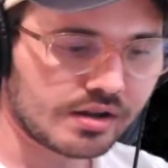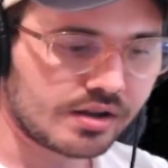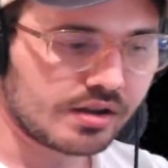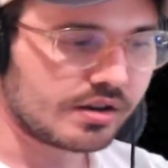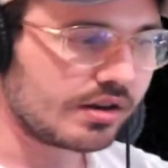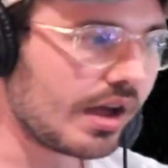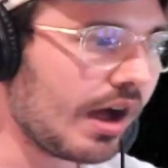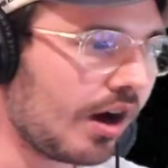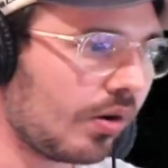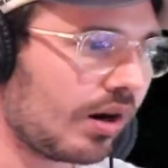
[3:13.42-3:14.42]

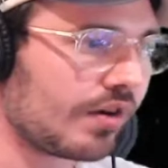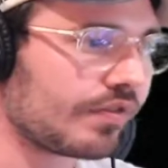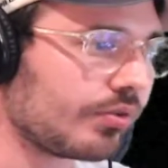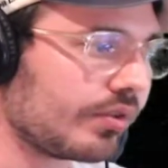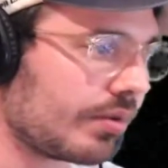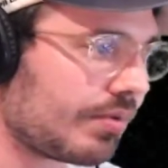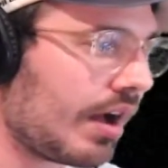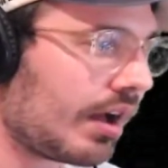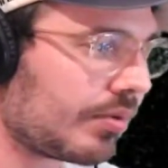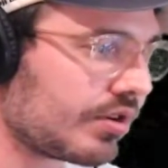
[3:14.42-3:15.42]
now I feel really
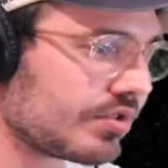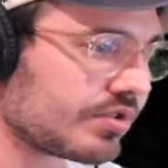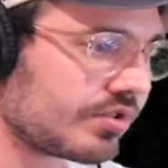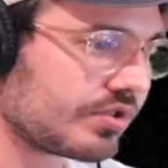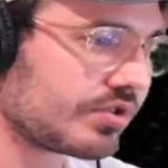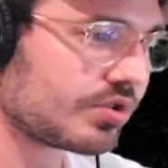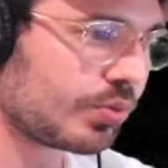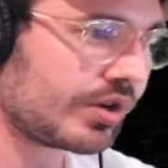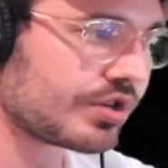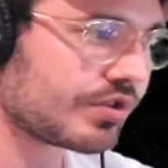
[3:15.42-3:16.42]
bad because the
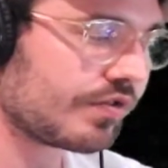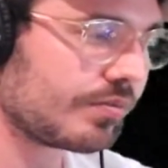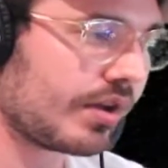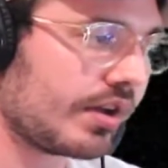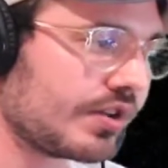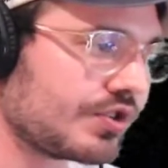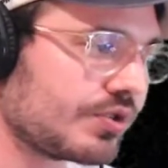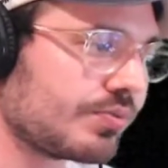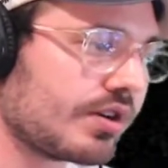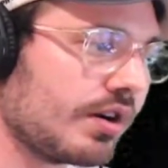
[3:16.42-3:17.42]
Switch for me has just
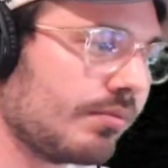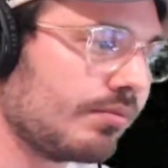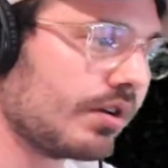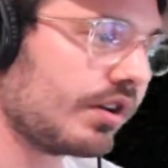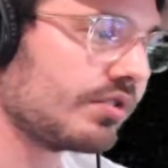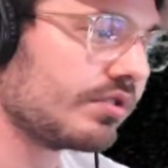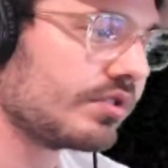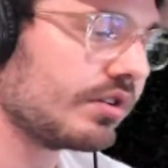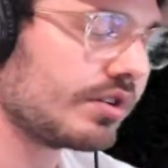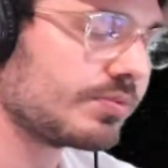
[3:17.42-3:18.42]
become
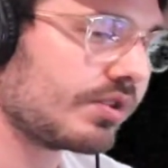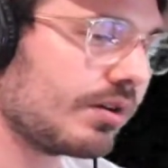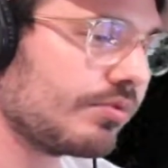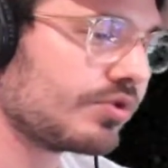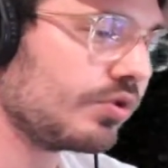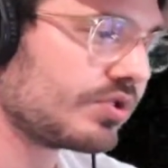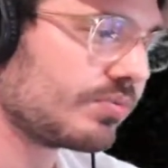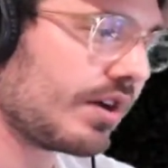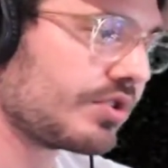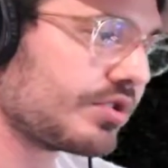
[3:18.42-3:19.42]
a Super
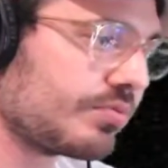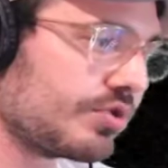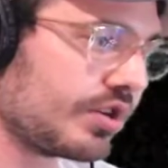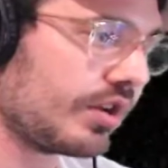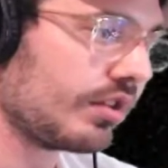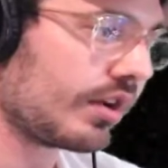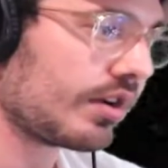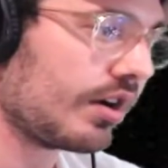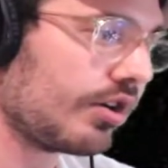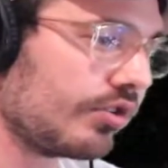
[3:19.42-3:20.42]
Smash machine.
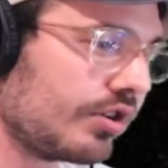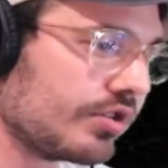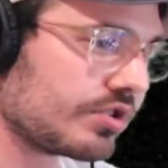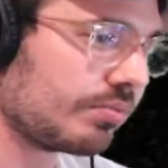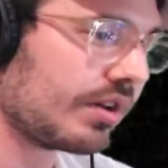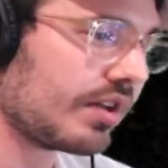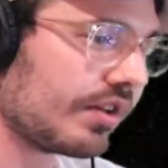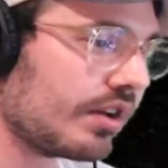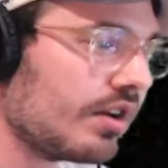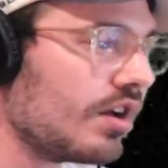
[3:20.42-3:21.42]
I only used to play
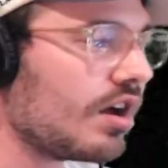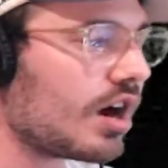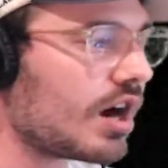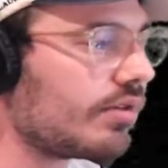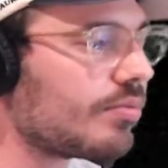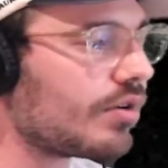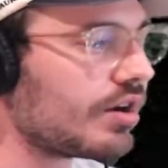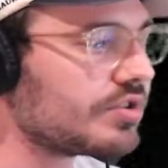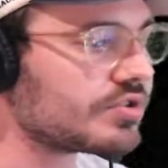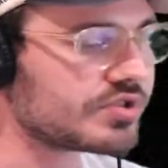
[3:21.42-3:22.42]
that. I remember I
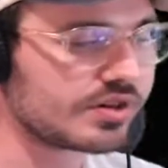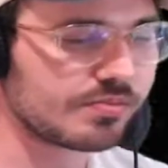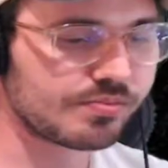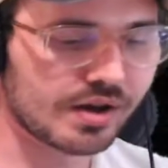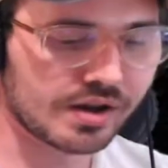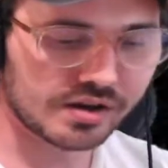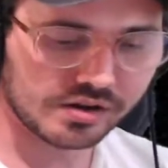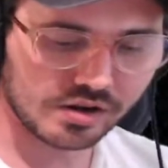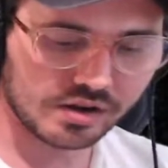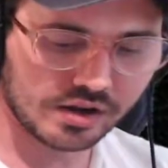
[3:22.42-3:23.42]
used to sit in bed and
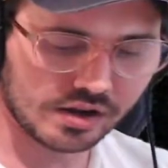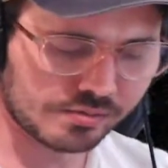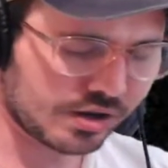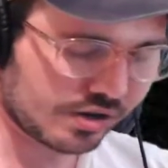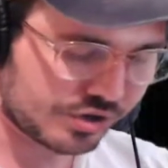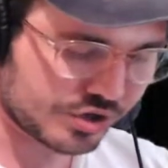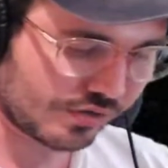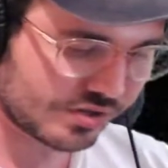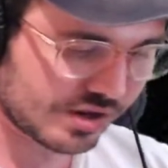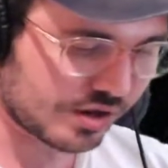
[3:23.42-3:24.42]
I'm getting
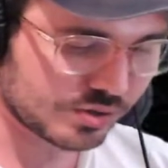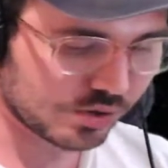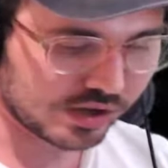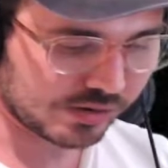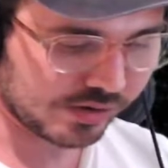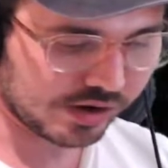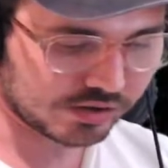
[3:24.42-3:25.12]
shivers now talking about it.